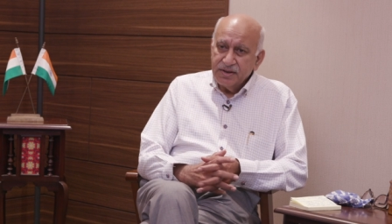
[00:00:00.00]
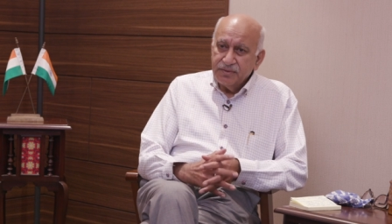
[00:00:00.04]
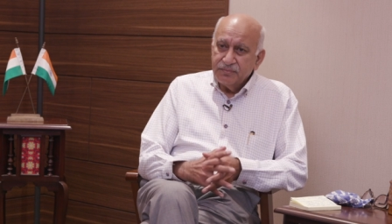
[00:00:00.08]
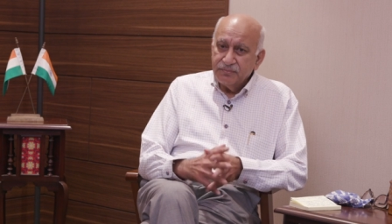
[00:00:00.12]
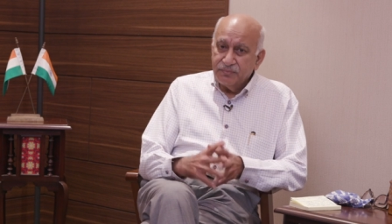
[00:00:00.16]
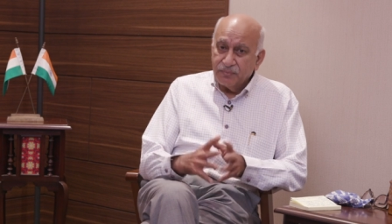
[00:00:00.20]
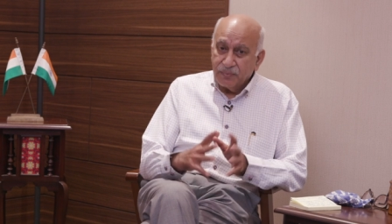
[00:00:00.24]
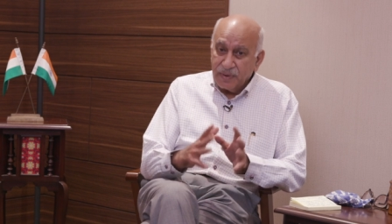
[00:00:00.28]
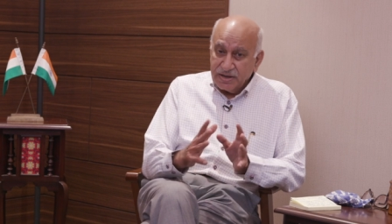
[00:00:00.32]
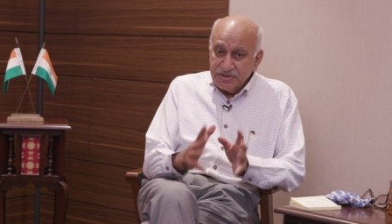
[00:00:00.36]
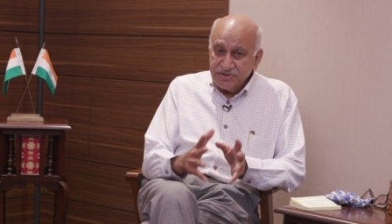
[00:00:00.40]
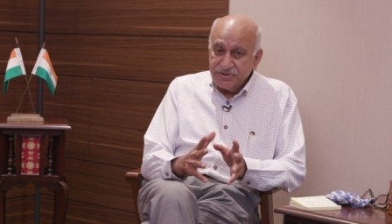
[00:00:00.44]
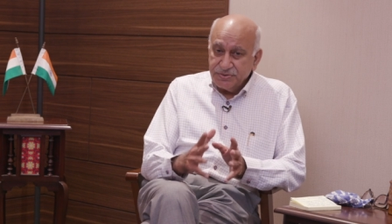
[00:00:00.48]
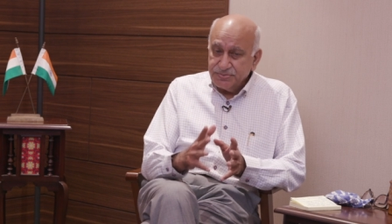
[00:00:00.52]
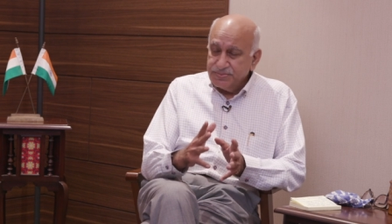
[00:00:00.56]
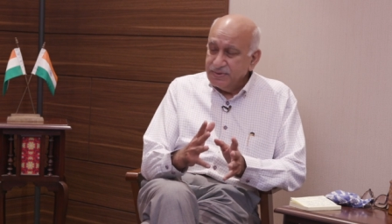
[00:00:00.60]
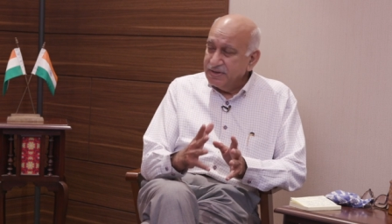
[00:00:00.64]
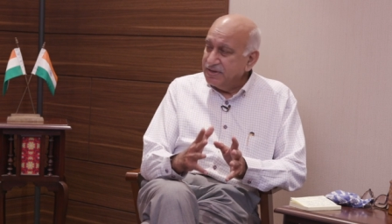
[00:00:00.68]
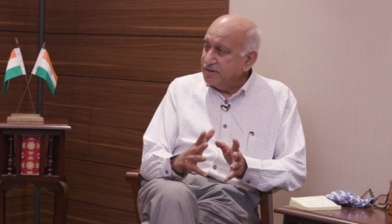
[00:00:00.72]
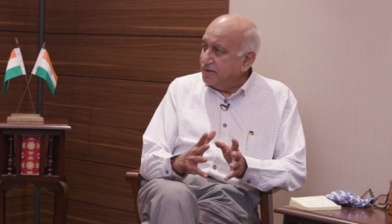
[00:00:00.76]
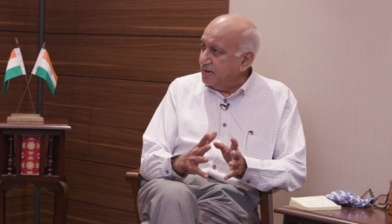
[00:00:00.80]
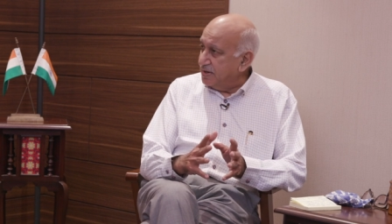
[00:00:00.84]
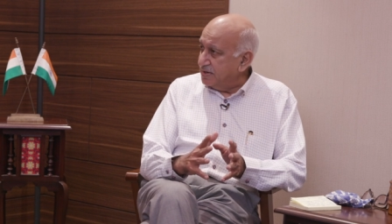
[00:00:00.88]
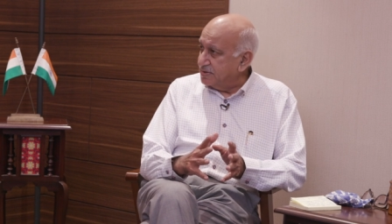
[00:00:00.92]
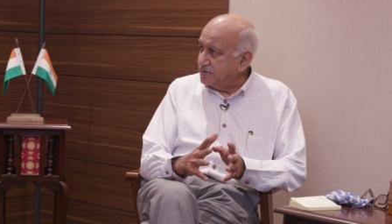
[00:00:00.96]
Once we
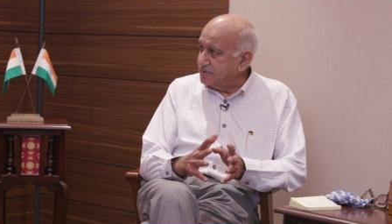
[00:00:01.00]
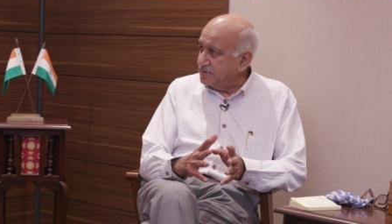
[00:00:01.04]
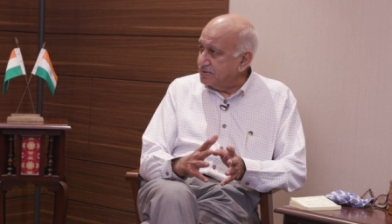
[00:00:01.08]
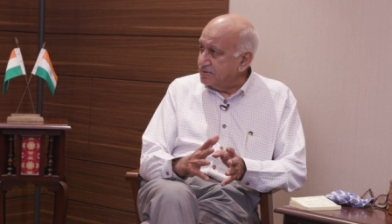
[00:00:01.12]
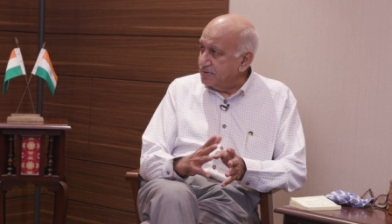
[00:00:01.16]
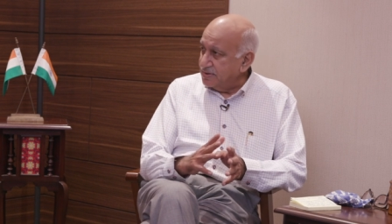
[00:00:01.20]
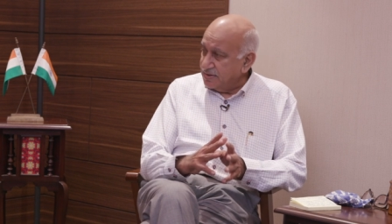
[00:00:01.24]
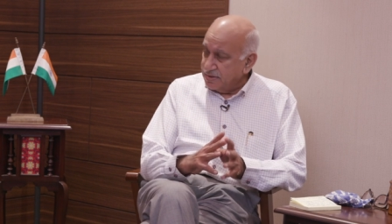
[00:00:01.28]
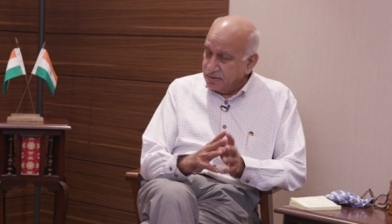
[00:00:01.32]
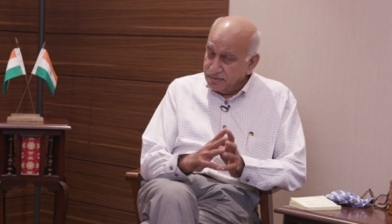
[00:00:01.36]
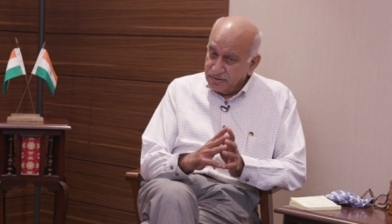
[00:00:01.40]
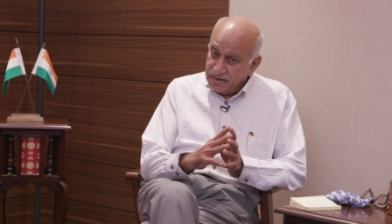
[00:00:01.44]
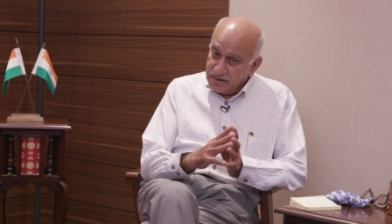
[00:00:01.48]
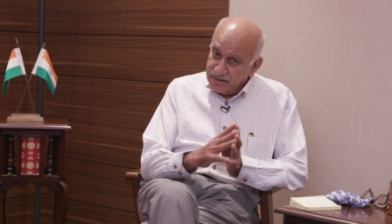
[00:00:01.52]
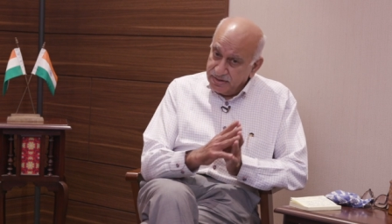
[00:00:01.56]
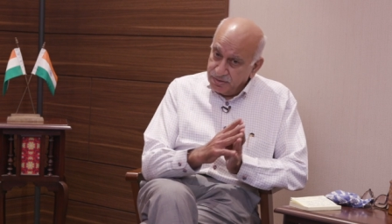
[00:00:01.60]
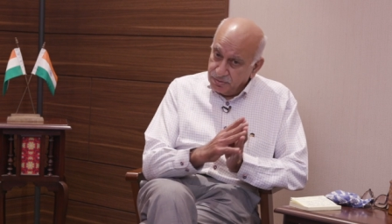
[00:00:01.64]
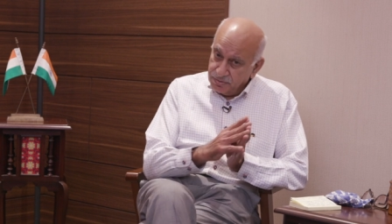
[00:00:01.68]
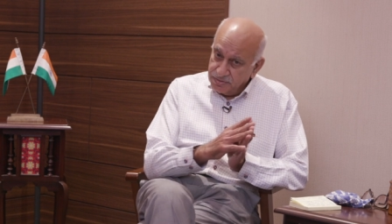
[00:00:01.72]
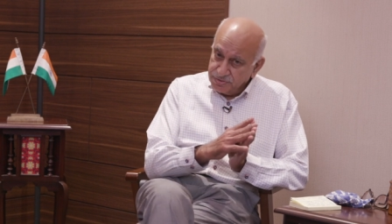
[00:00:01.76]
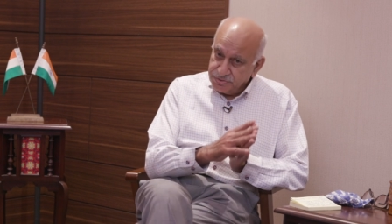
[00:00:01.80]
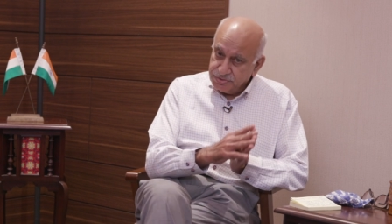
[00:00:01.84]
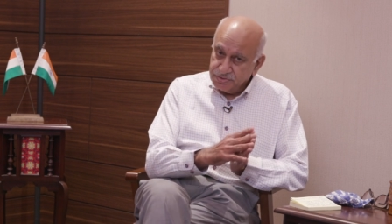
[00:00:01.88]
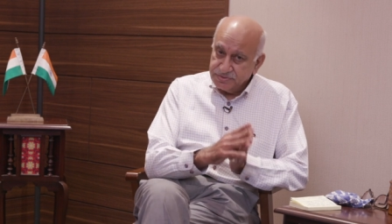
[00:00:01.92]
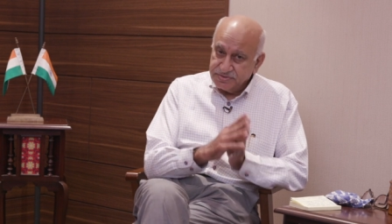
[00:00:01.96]
get, now I
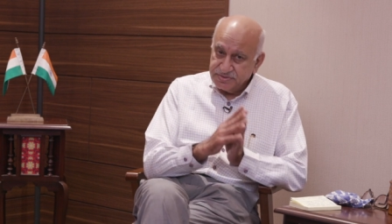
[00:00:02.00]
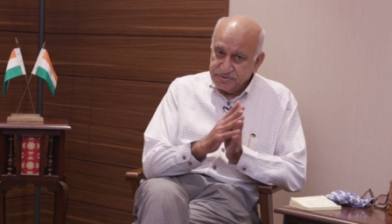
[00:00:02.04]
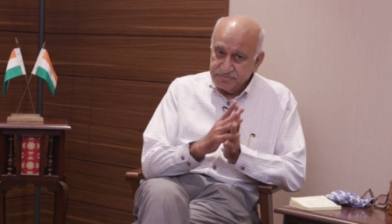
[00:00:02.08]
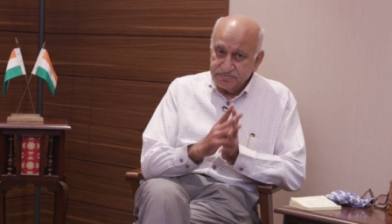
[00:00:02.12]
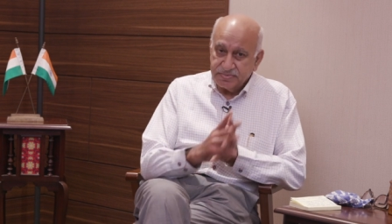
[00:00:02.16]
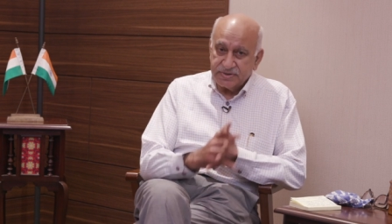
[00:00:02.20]
also,